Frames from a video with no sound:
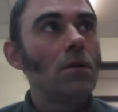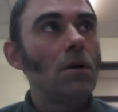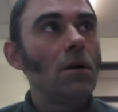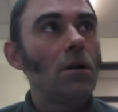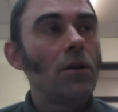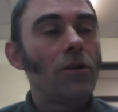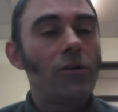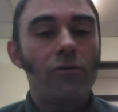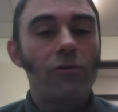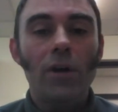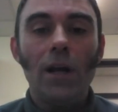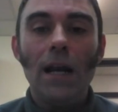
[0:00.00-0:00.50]

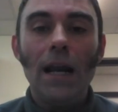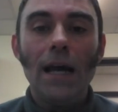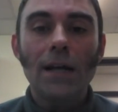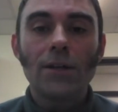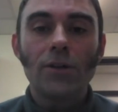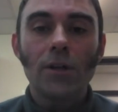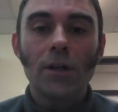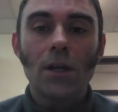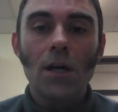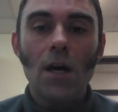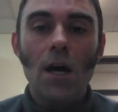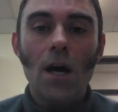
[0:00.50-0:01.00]
three
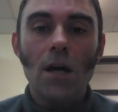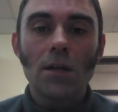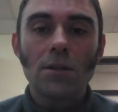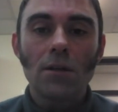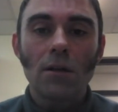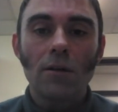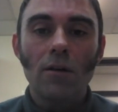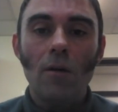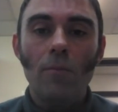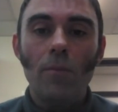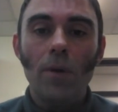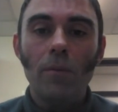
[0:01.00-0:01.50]
electric cars.
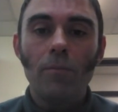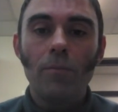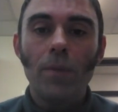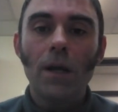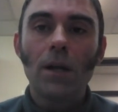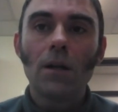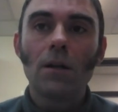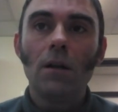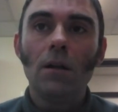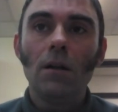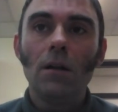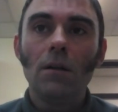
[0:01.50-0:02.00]
I've got my
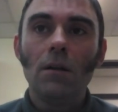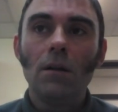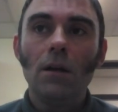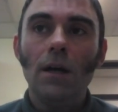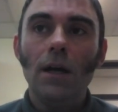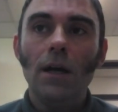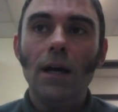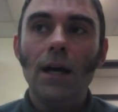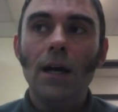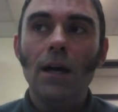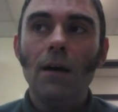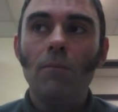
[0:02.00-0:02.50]
Beetle,
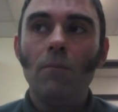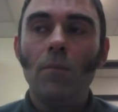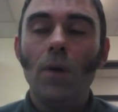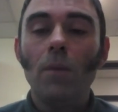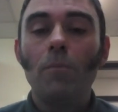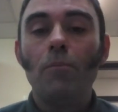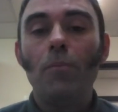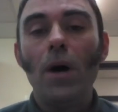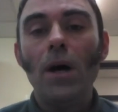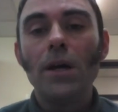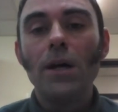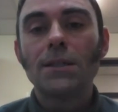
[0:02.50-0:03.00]
uh, my
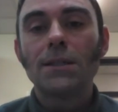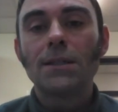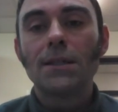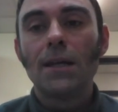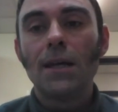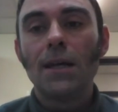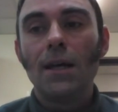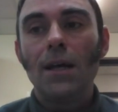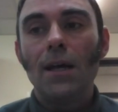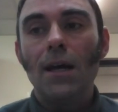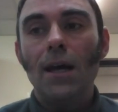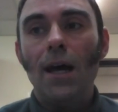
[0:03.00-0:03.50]
bus,
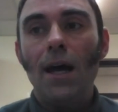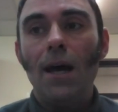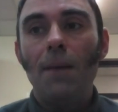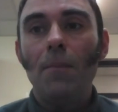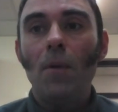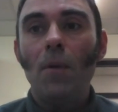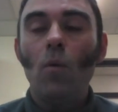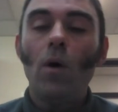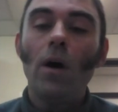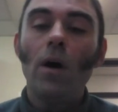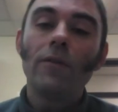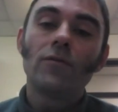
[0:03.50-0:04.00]
and
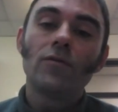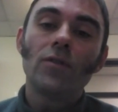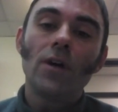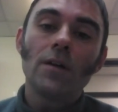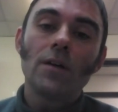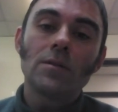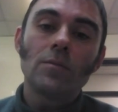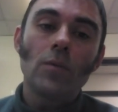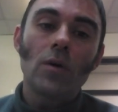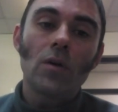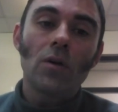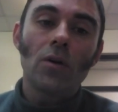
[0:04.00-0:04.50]
my wife
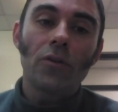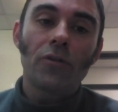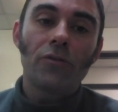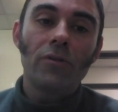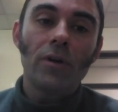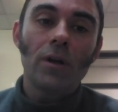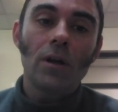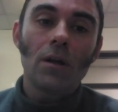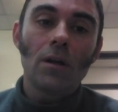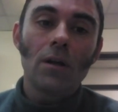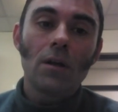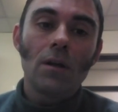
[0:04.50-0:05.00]
drives a Model
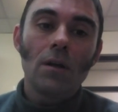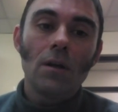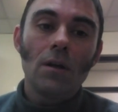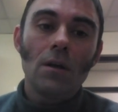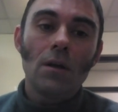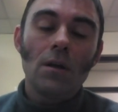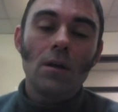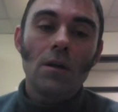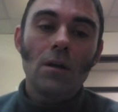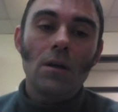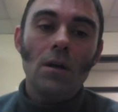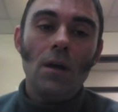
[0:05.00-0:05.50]
Three.
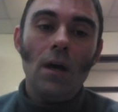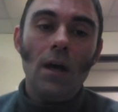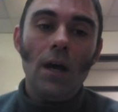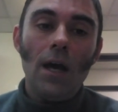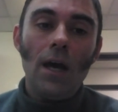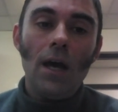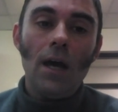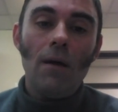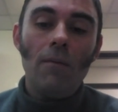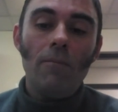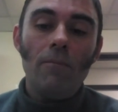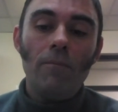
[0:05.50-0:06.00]

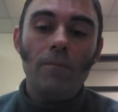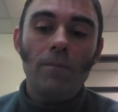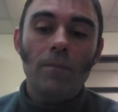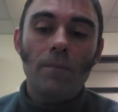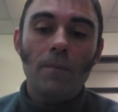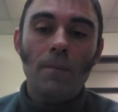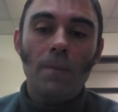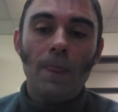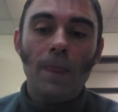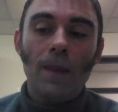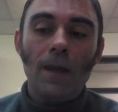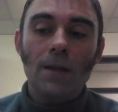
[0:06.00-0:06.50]
Wow. Um,
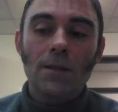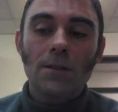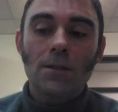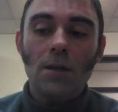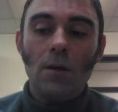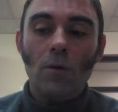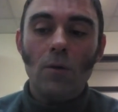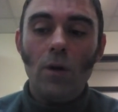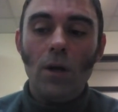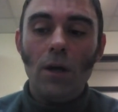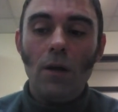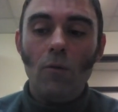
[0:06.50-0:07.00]

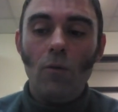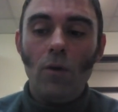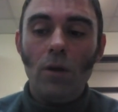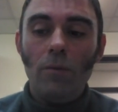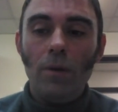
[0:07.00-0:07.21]
so so you